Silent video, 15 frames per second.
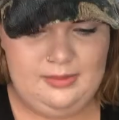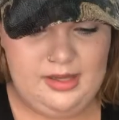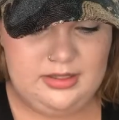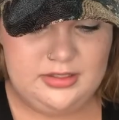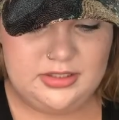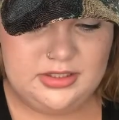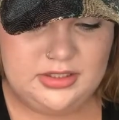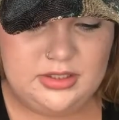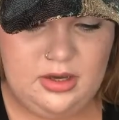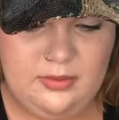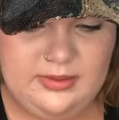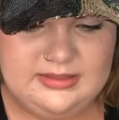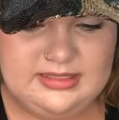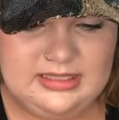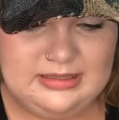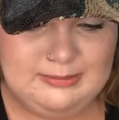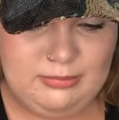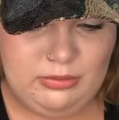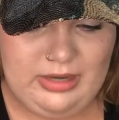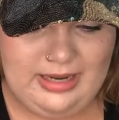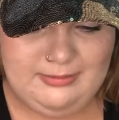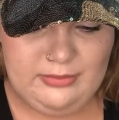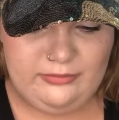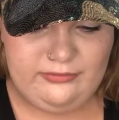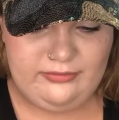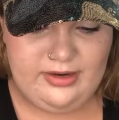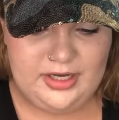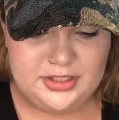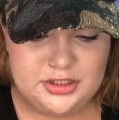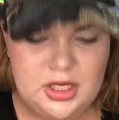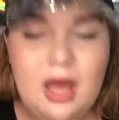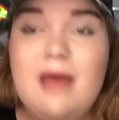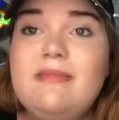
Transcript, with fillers: polish? No, it says primer fresh.